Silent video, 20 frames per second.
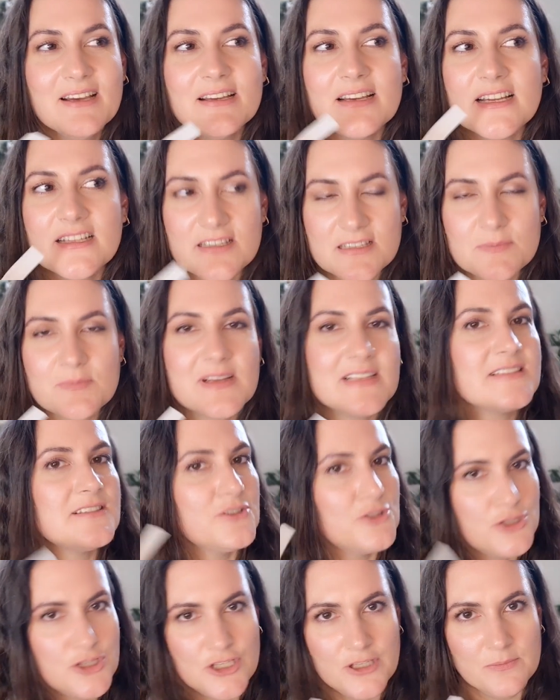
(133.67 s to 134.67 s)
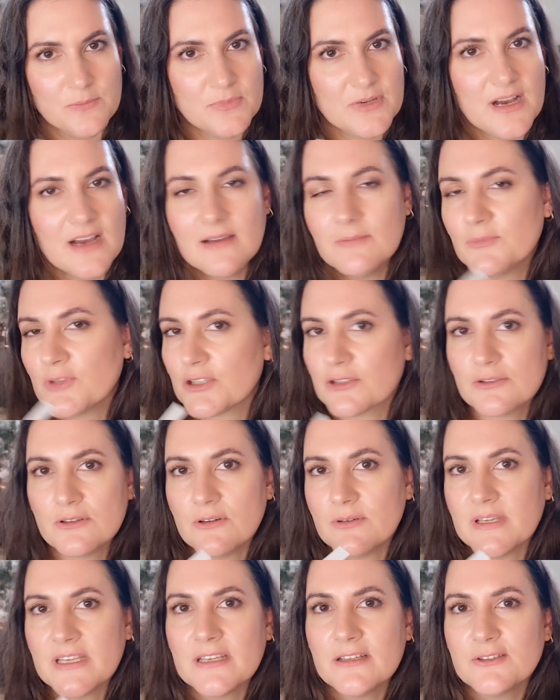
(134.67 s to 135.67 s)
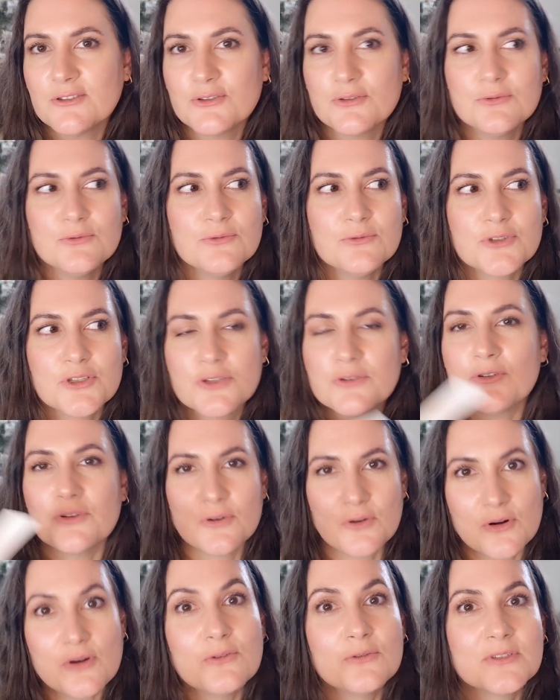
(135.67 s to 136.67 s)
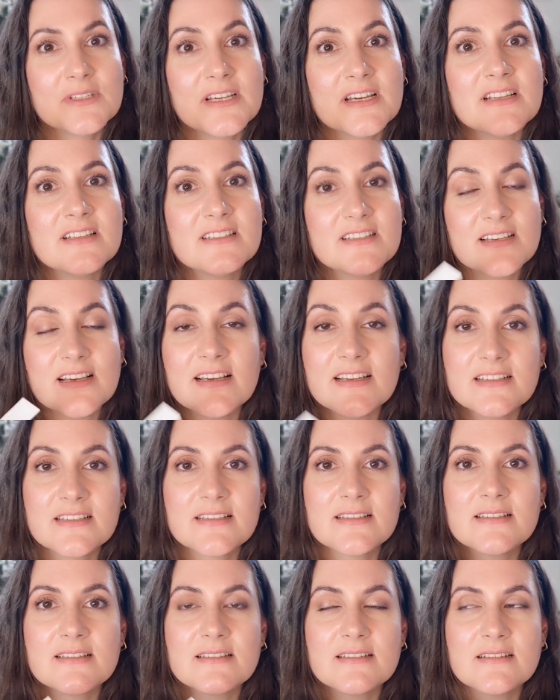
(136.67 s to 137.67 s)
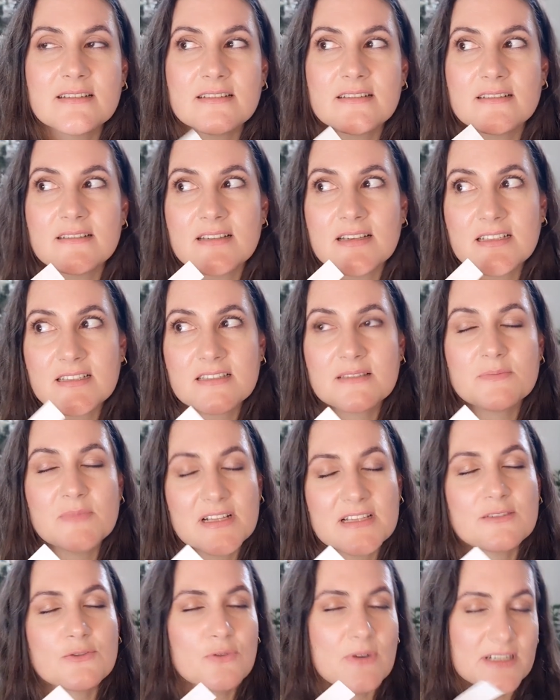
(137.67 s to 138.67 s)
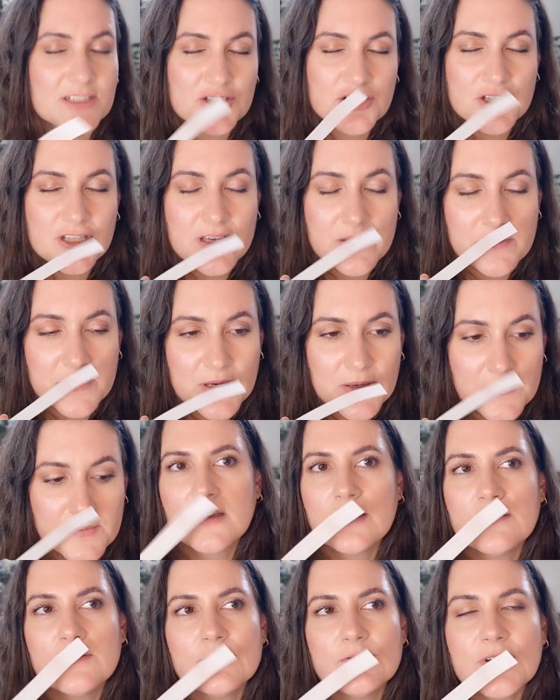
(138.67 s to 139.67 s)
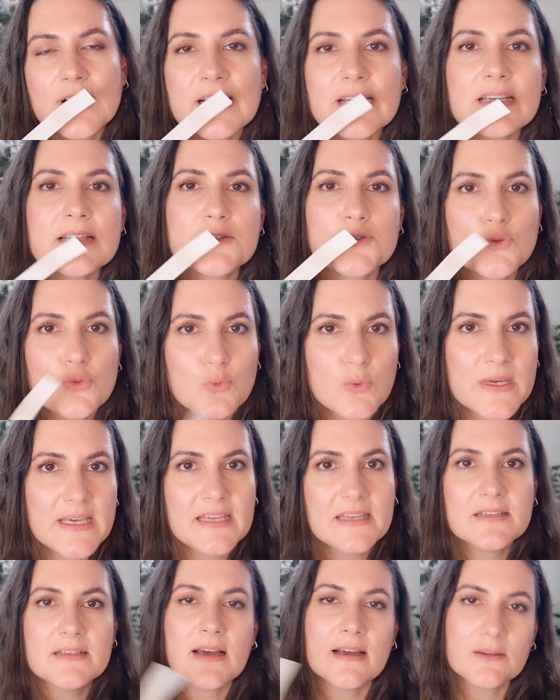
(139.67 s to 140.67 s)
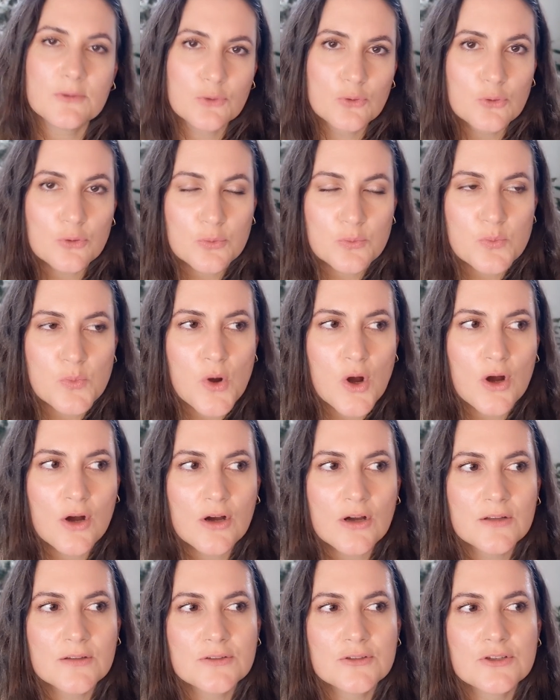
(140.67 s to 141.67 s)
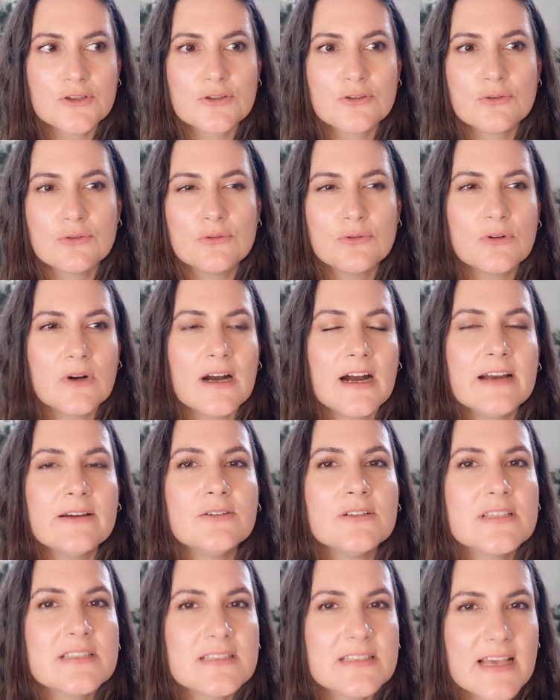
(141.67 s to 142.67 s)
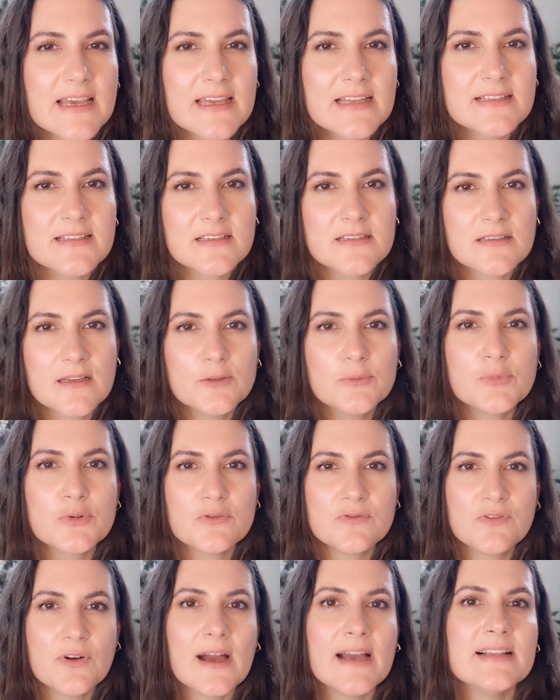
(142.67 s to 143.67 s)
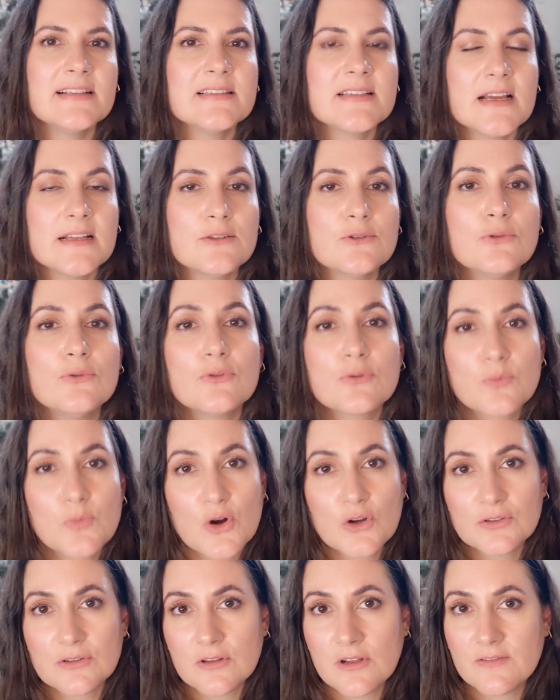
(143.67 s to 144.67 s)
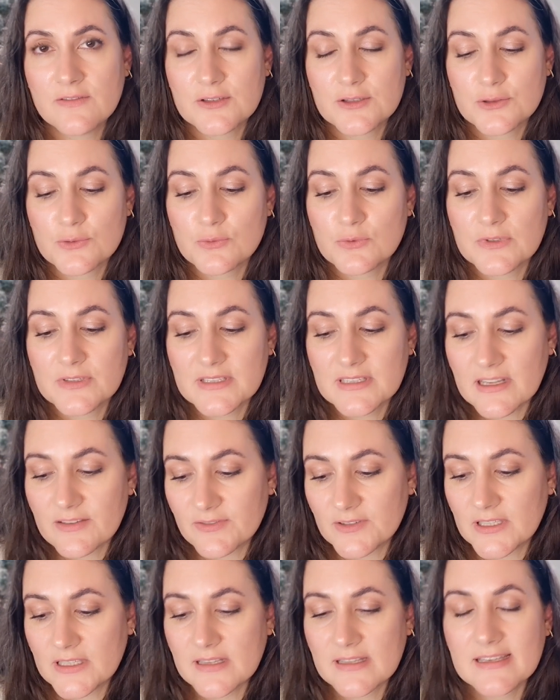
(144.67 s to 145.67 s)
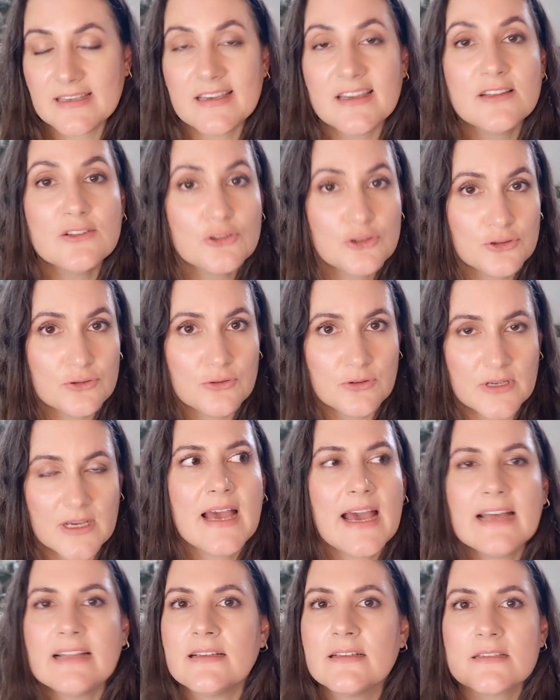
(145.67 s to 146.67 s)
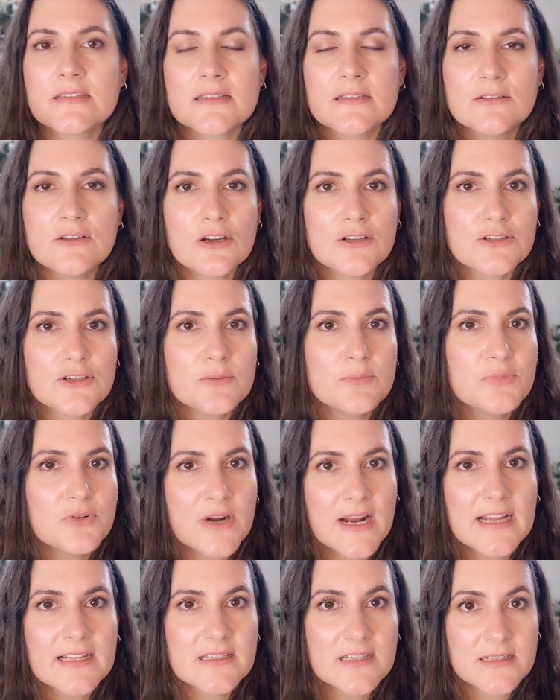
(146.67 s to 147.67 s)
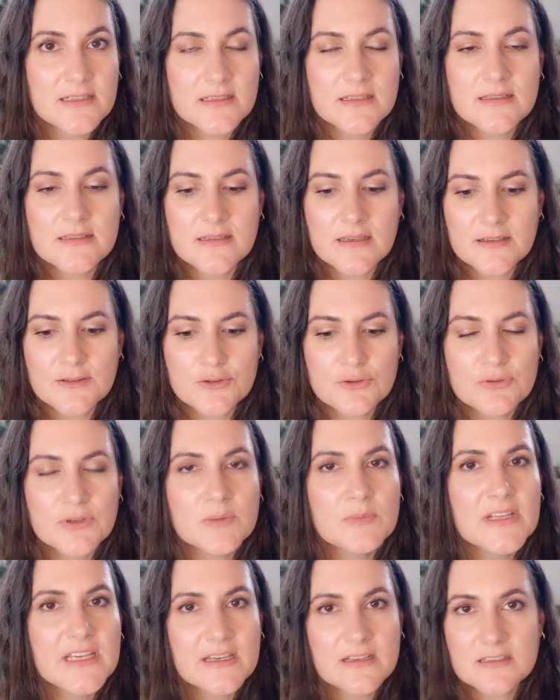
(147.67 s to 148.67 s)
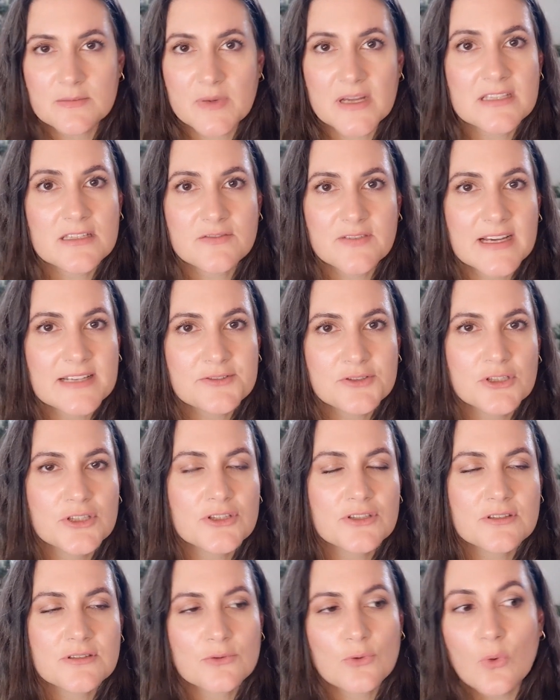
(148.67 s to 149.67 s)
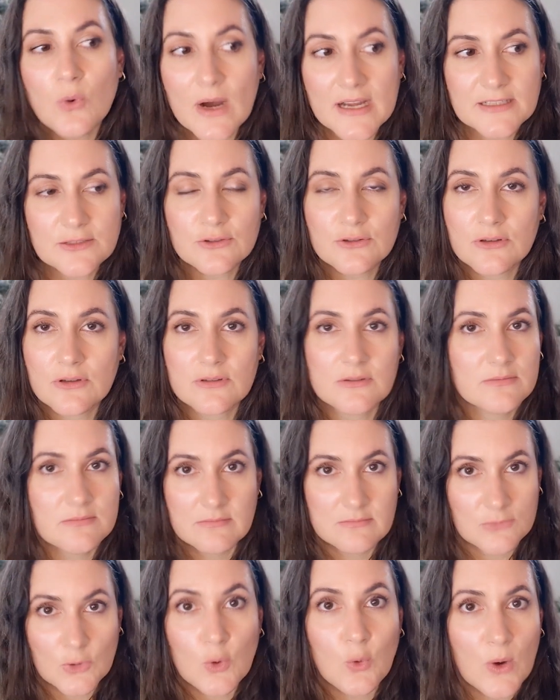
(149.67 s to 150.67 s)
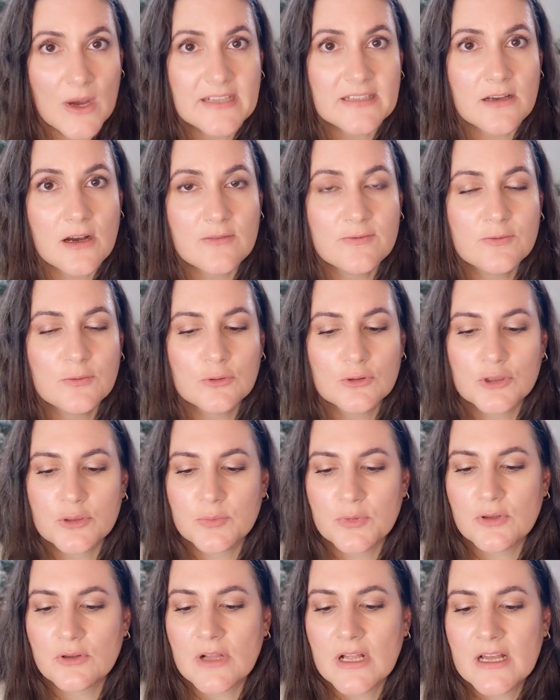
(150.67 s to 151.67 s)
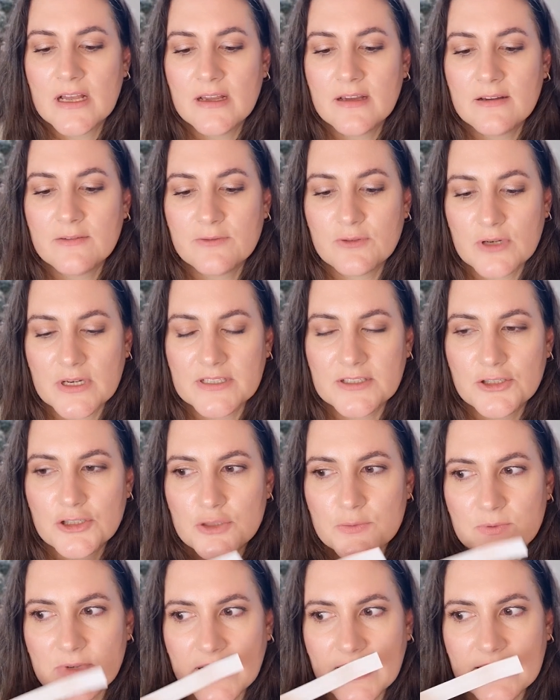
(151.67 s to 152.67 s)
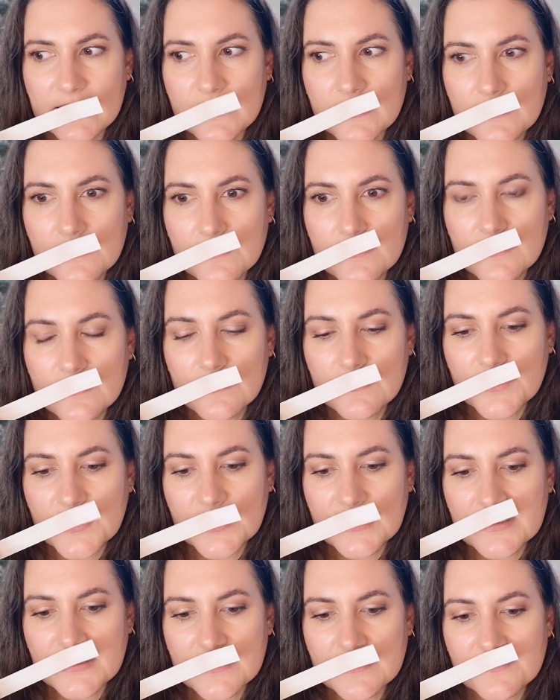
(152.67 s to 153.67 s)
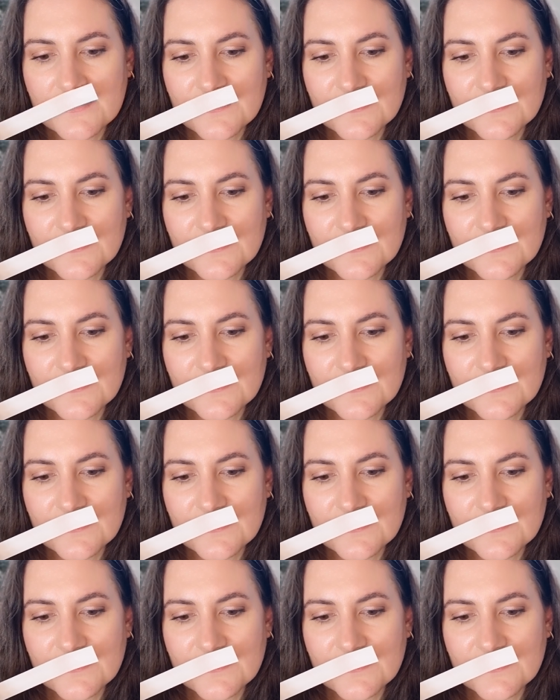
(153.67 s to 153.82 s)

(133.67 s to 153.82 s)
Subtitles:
It smells cheap. I'm not going to sugarcoat it. It smells quite cheap. Very sweet and gourmand. So I would say it's a scent profile that gourmand lovers will definitely enjoy. And it's not a brand that is extremely expensive. Actually, it's quite affordable for a niche brand, but